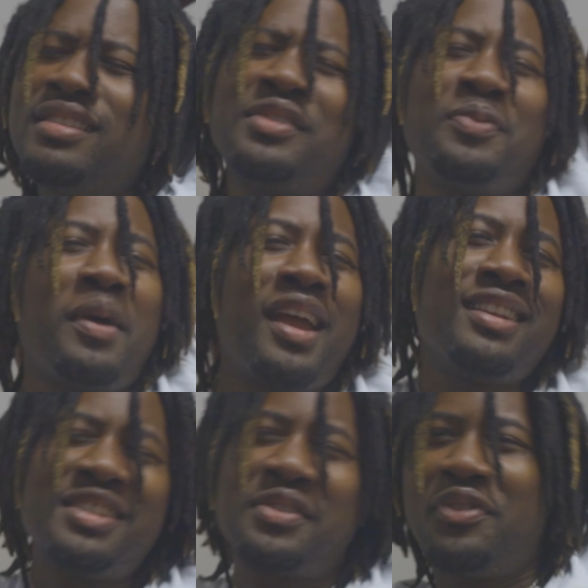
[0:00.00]
just man,
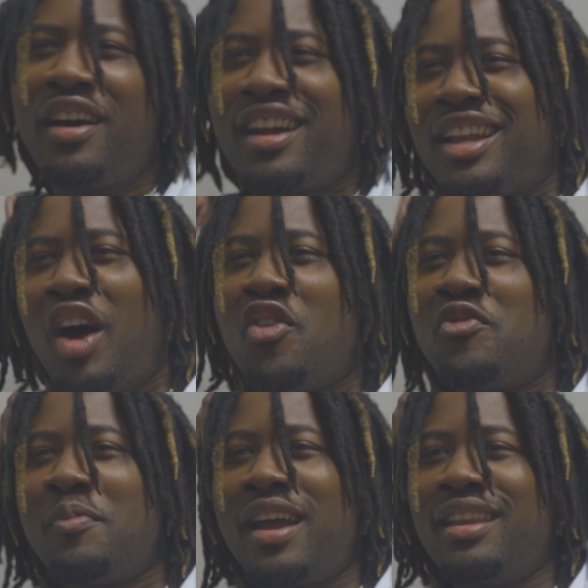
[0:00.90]
just fucking off,
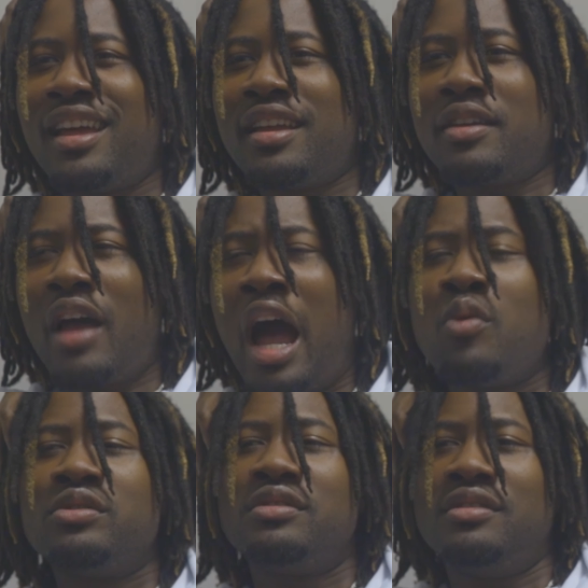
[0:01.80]
man. Like I
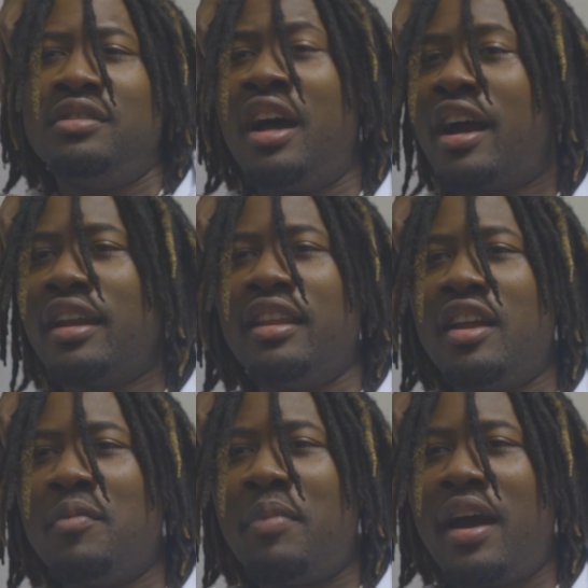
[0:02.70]
was younger than
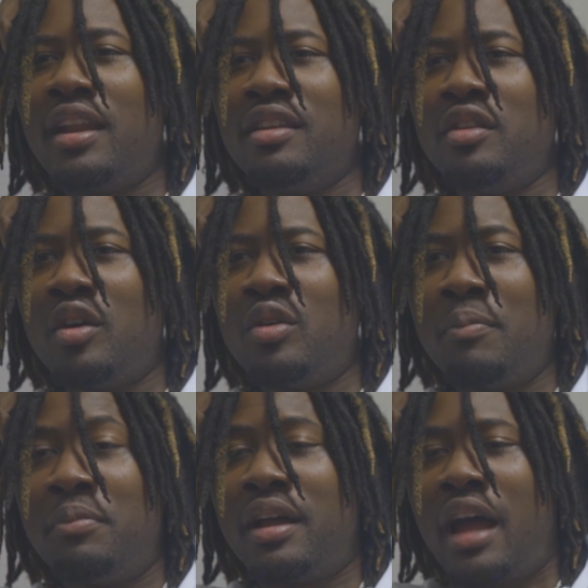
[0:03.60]
everybody, you know,
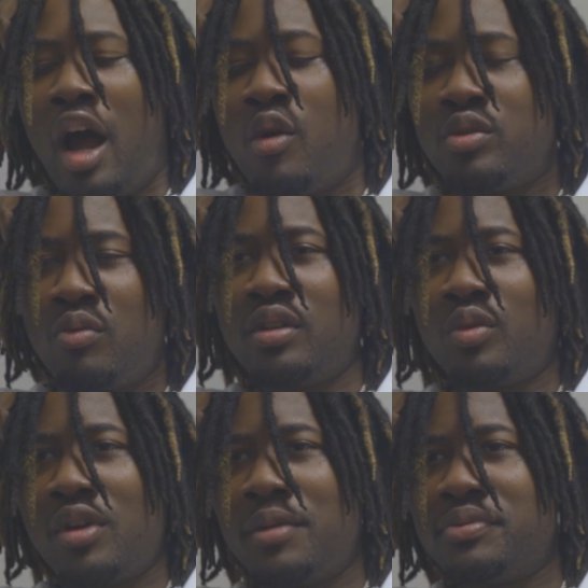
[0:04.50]
but I always wanted to
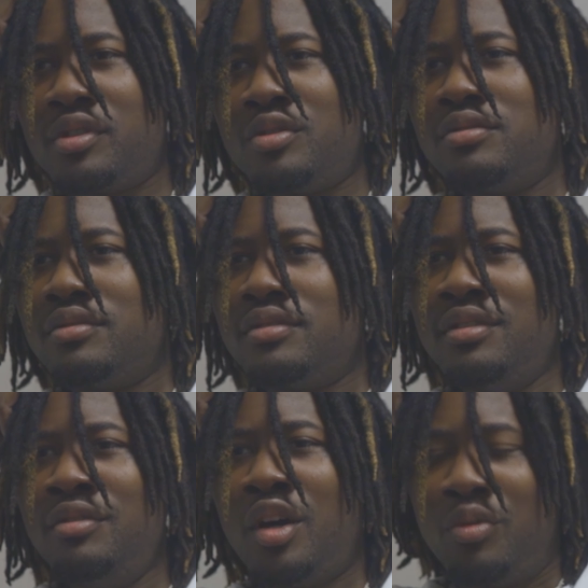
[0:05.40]
rap, so
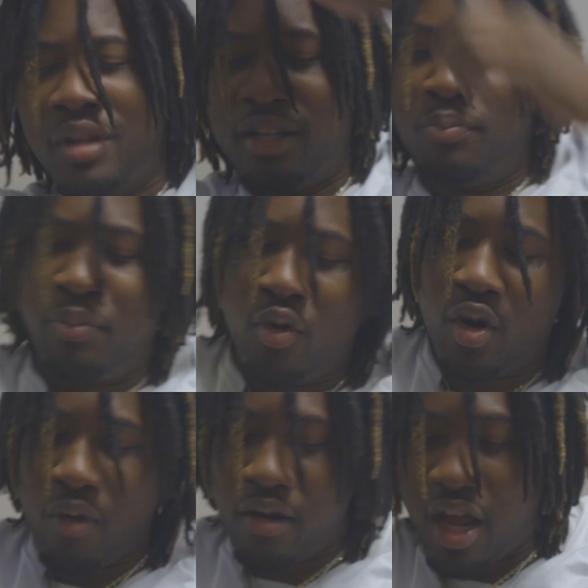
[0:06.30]
you know, niggas boy
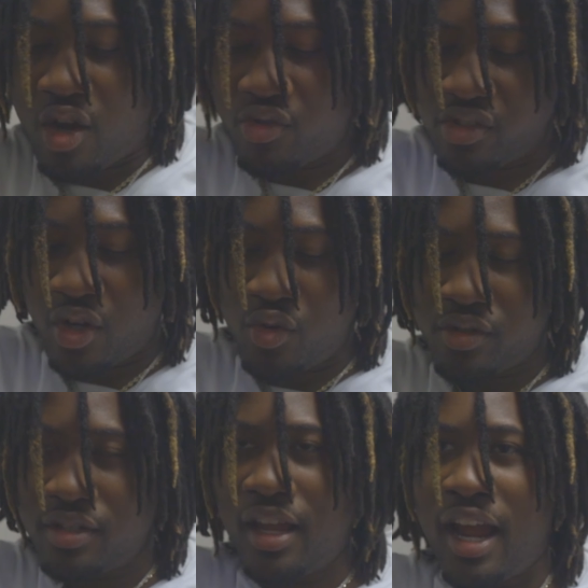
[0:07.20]
around the house, jokes,
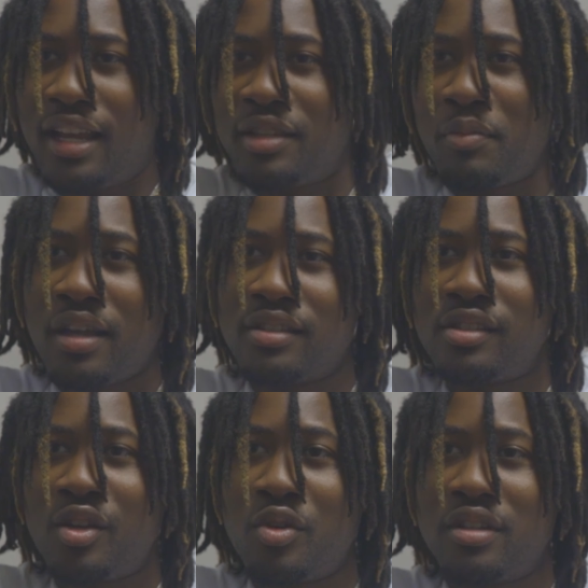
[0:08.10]
and I right, let's make a
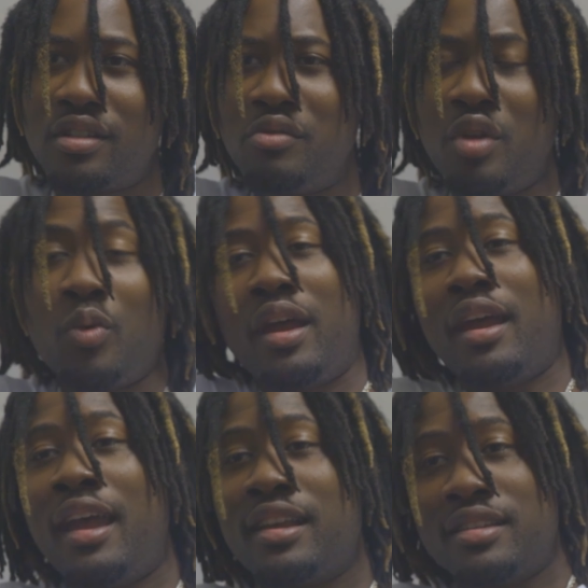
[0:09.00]
song. And, you know, we
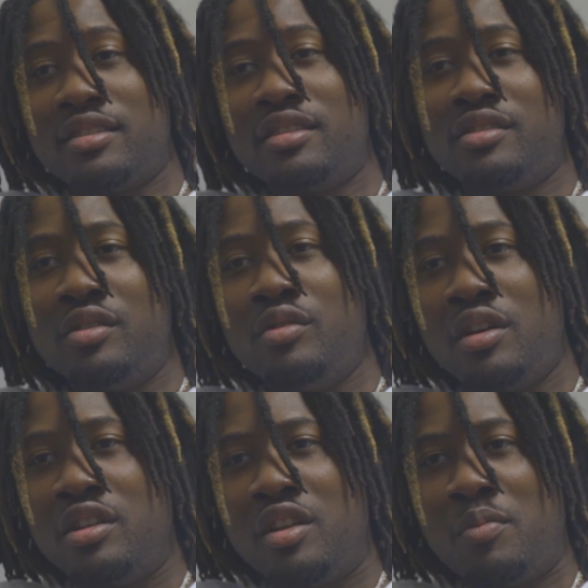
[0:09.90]
had access to the
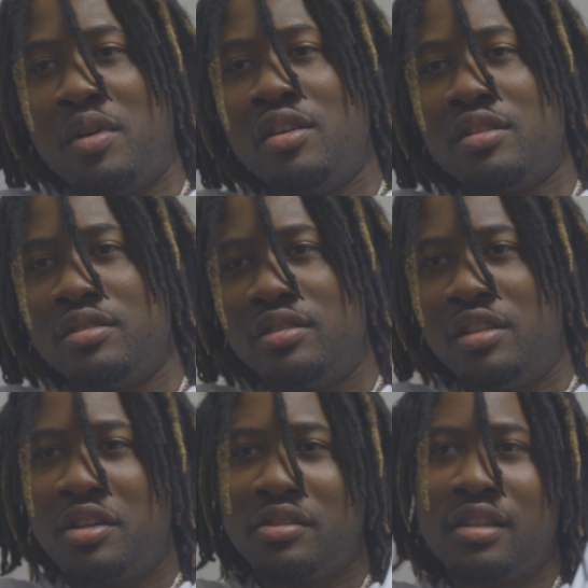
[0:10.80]
studio, you know, my uncle, you
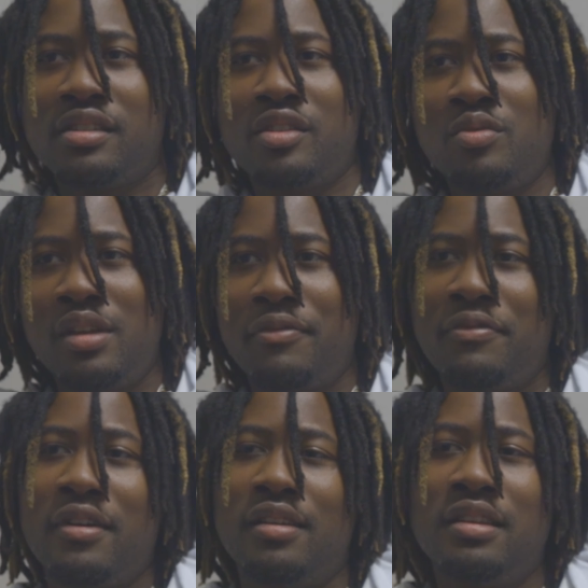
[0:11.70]
know what I'm saying? So we like,
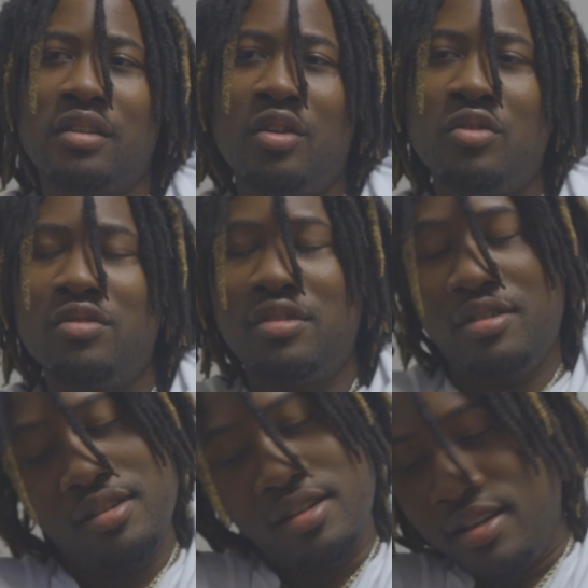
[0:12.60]
fuck it, let's go
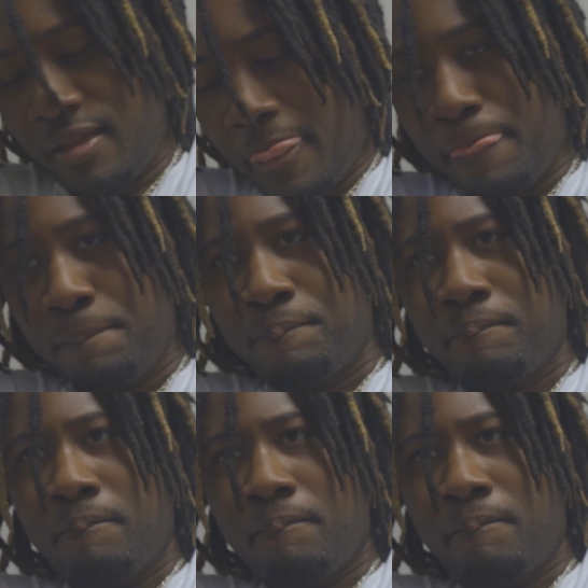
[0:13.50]
so you wasn't recording